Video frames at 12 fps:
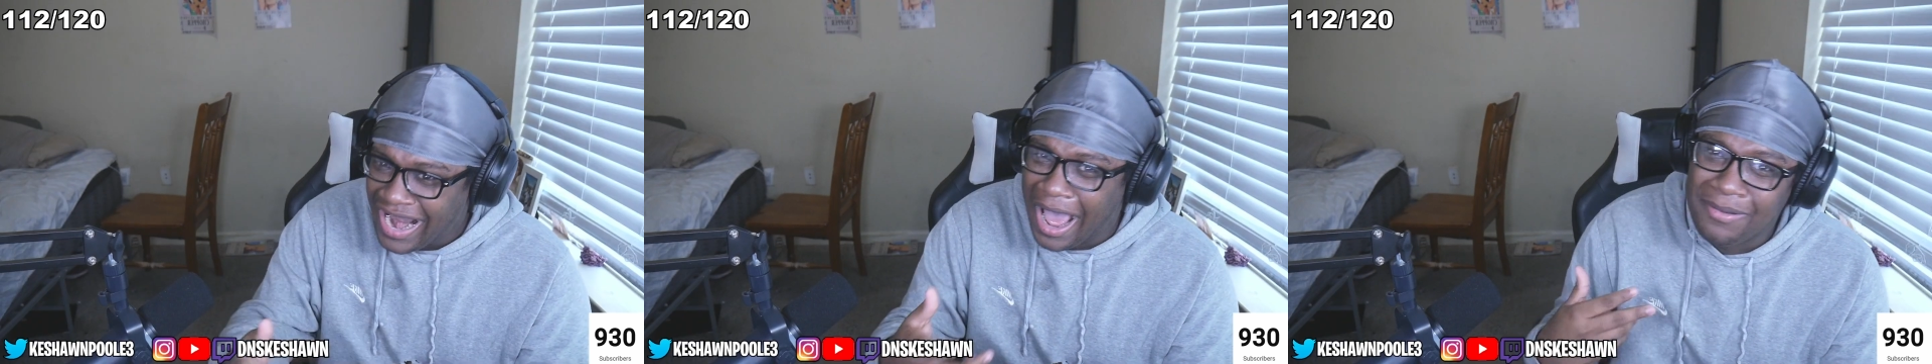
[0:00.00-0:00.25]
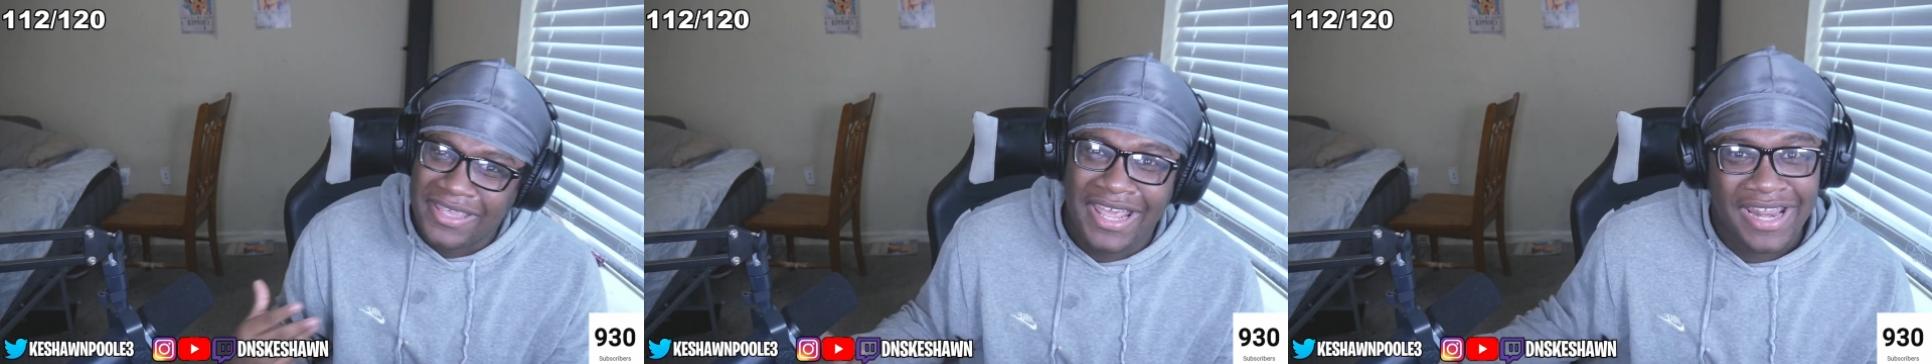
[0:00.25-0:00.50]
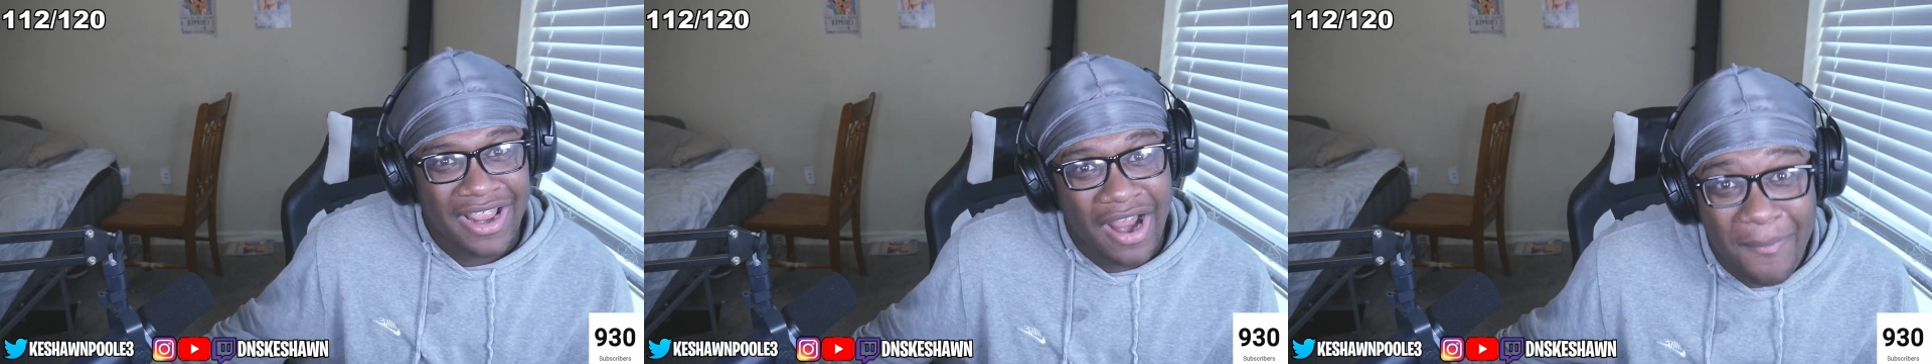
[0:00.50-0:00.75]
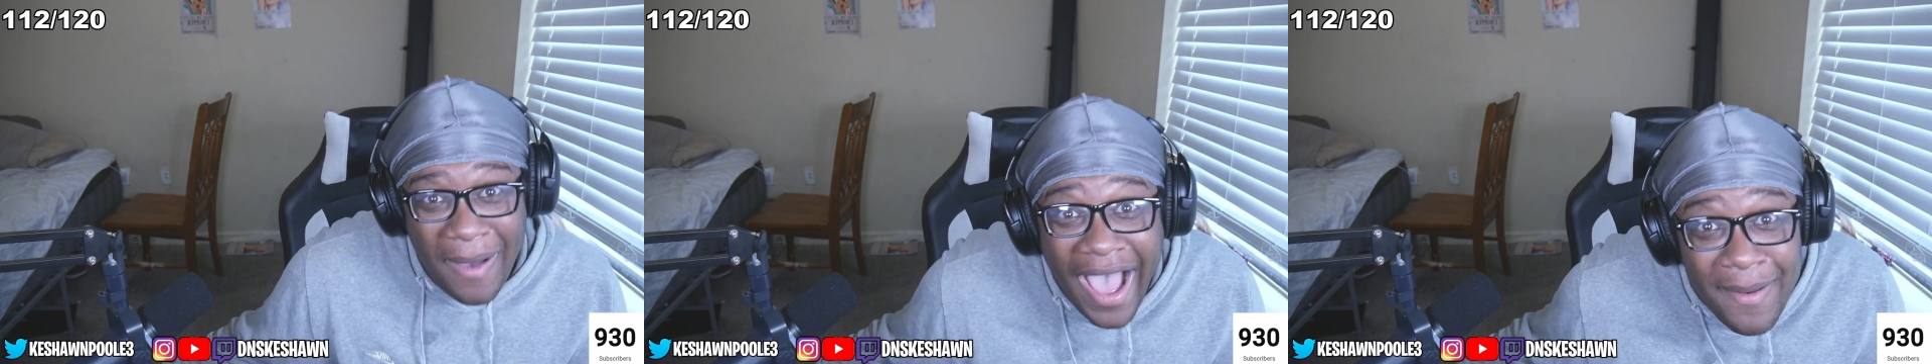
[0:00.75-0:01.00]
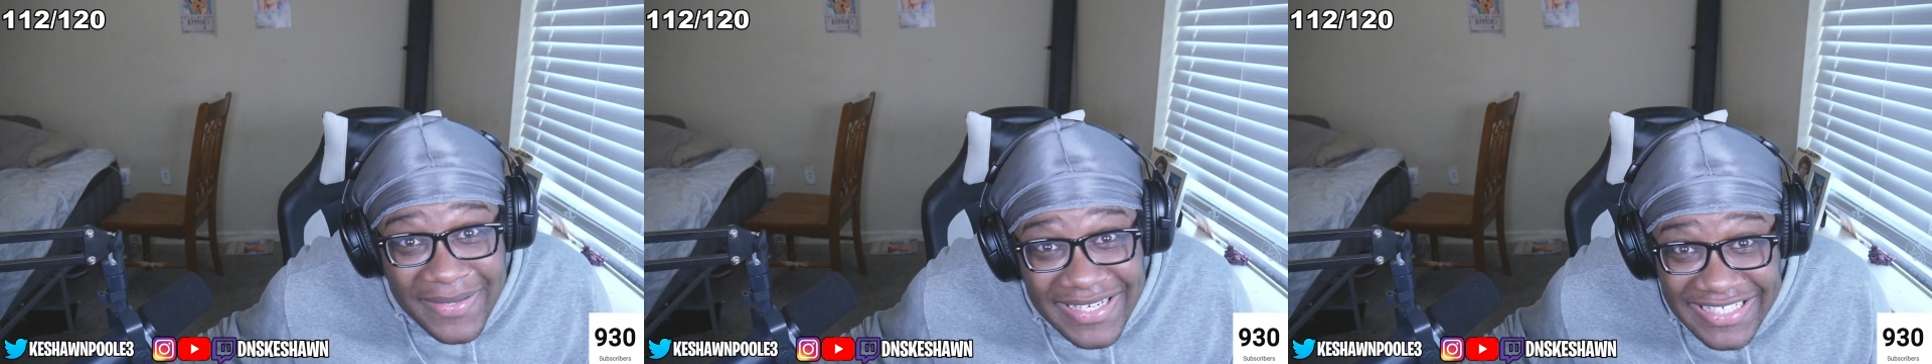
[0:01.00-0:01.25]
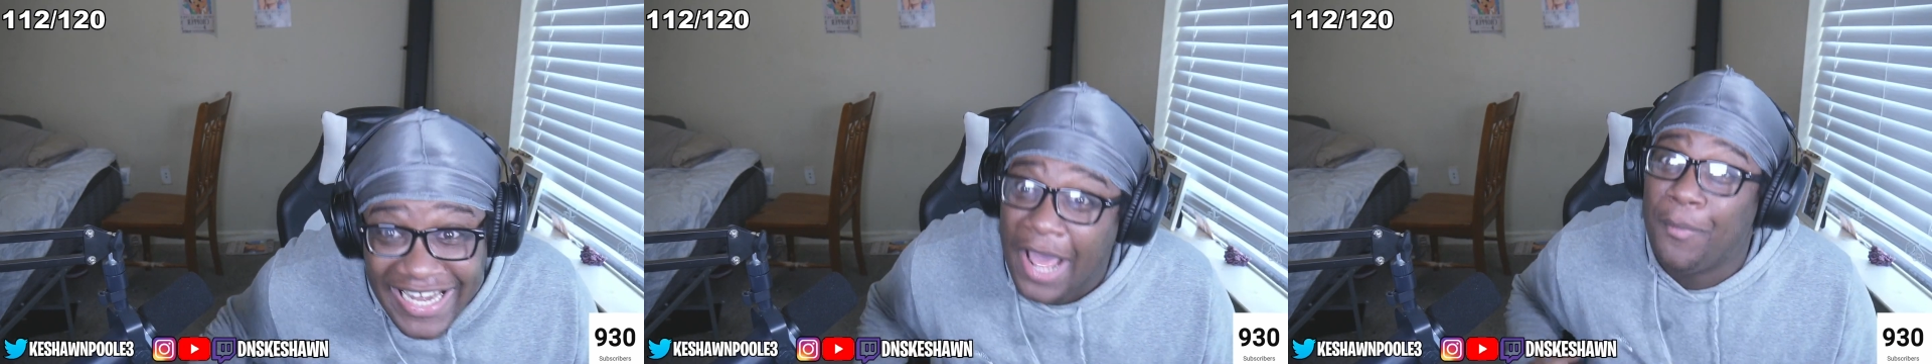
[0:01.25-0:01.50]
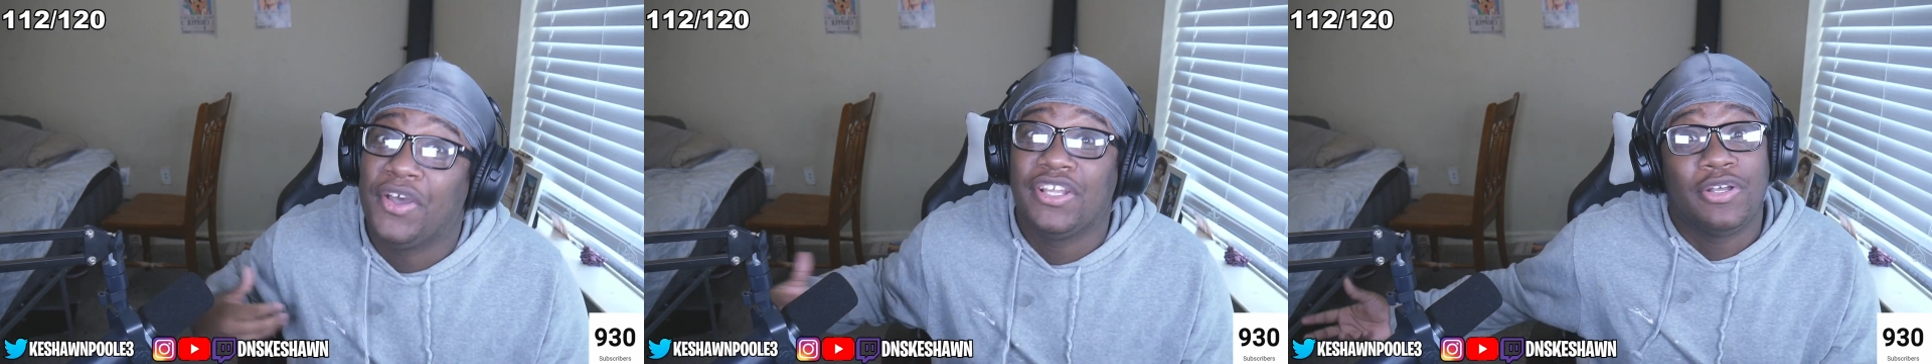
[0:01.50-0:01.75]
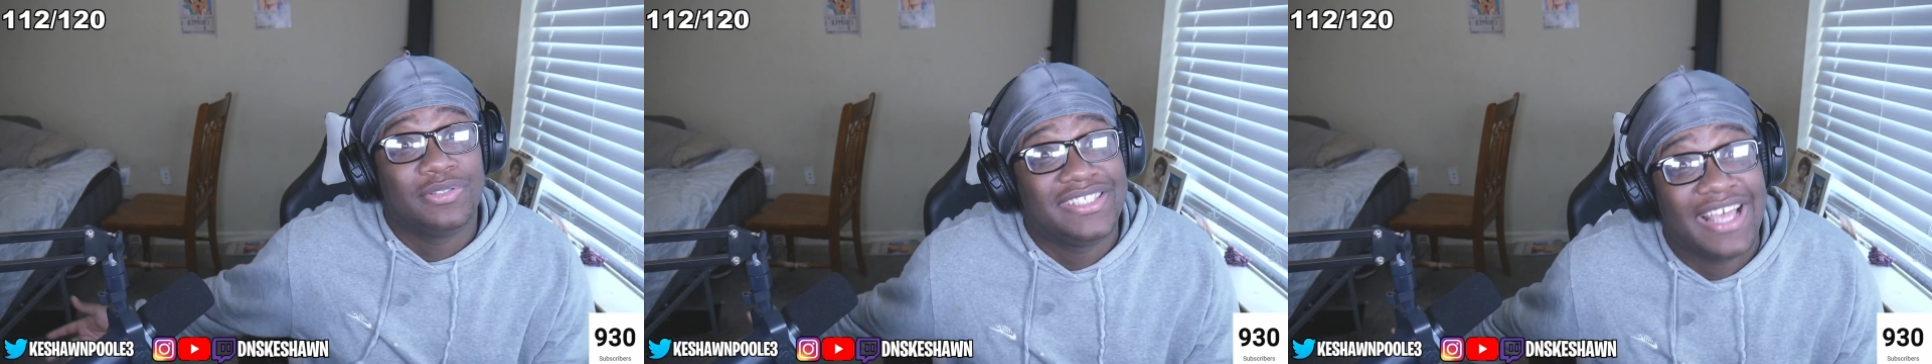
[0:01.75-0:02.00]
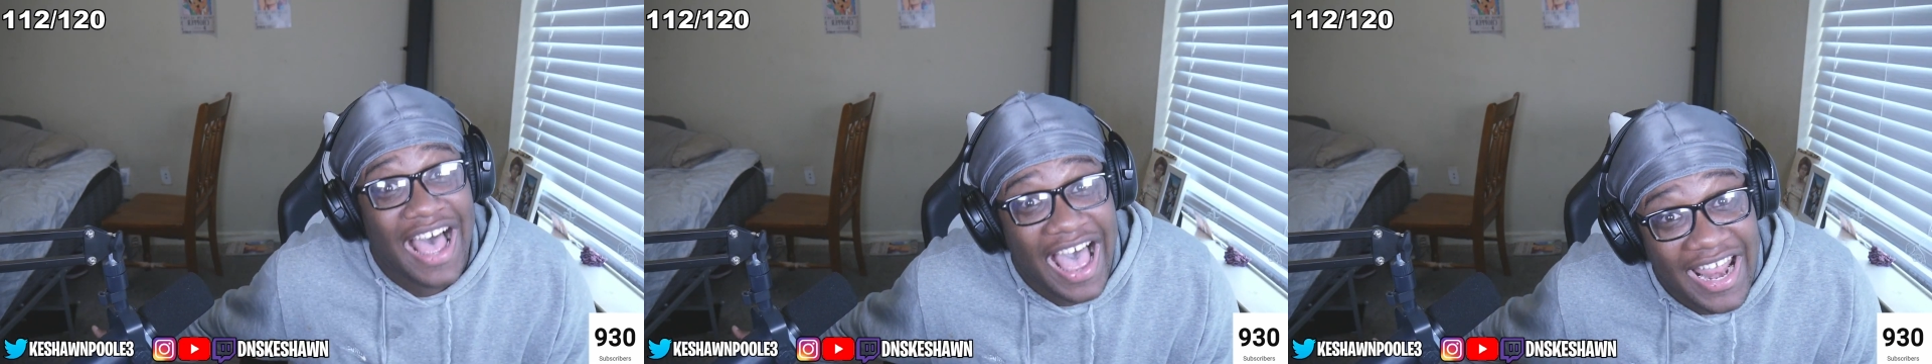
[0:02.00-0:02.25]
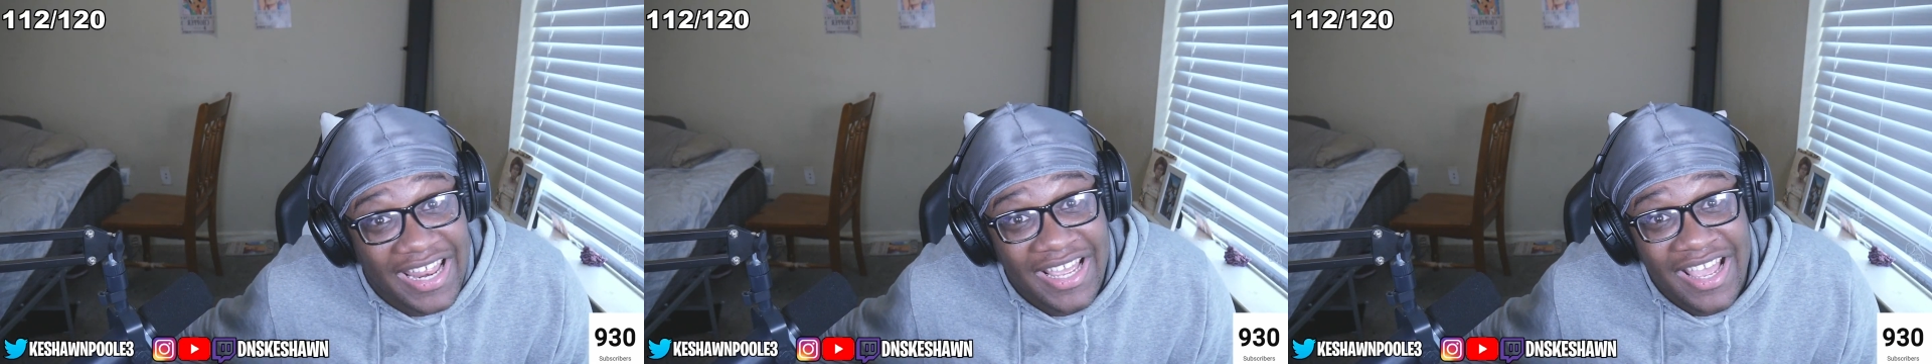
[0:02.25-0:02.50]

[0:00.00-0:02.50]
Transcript: I'm getting here. I'm on your side.